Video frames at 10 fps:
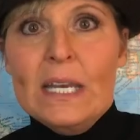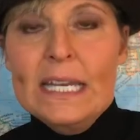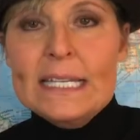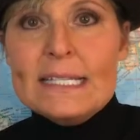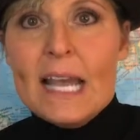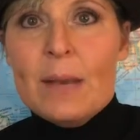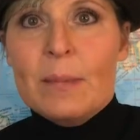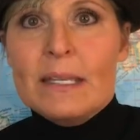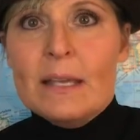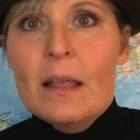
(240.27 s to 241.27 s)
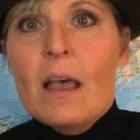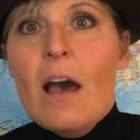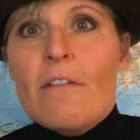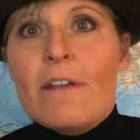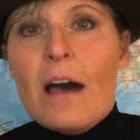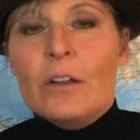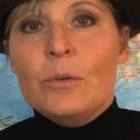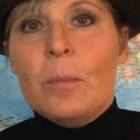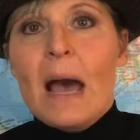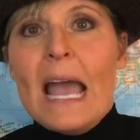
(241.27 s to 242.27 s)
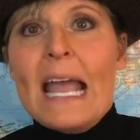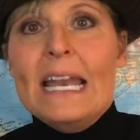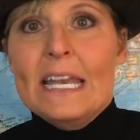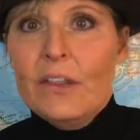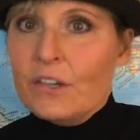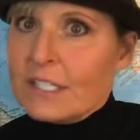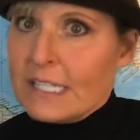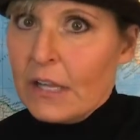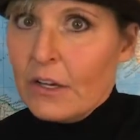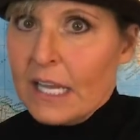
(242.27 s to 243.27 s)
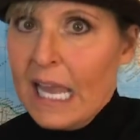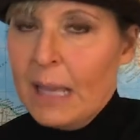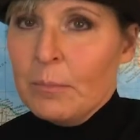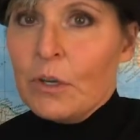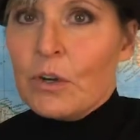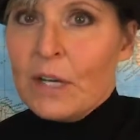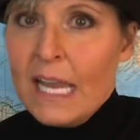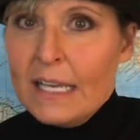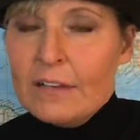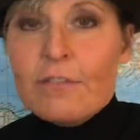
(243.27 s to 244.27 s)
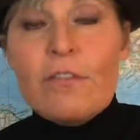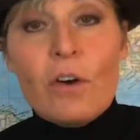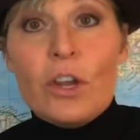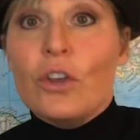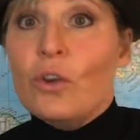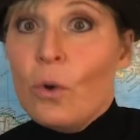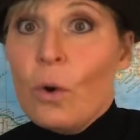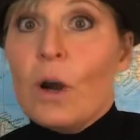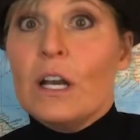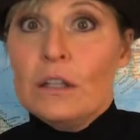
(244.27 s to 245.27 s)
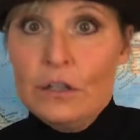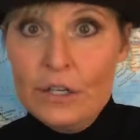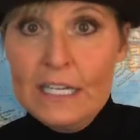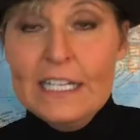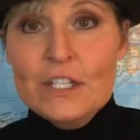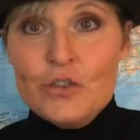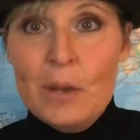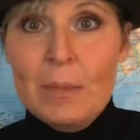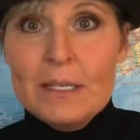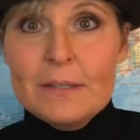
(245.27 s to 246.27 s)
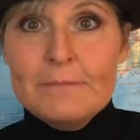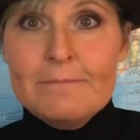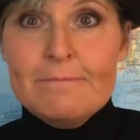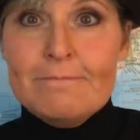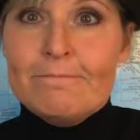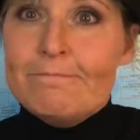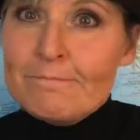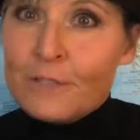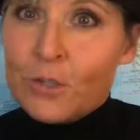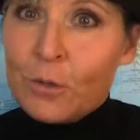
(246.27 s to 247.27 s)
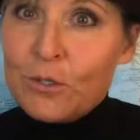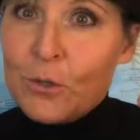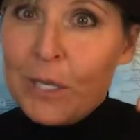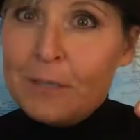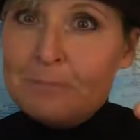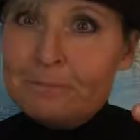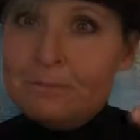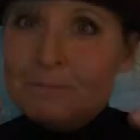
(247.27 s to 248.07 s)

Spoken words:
reading assignment, followed by another stellar game created for your learning enjoyment. So enjoy.